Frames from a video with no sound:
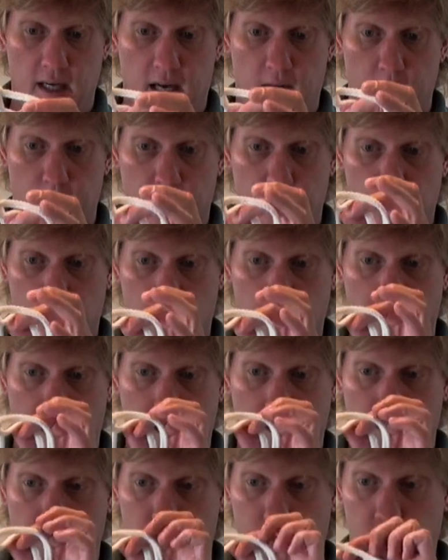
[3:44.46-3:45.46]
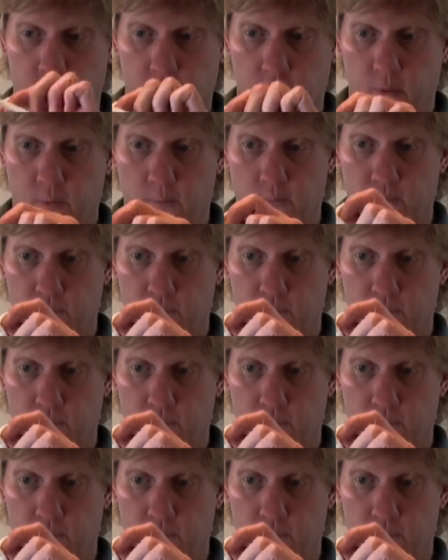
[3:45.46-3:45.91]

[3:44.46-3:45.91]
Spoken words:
and I pull that through.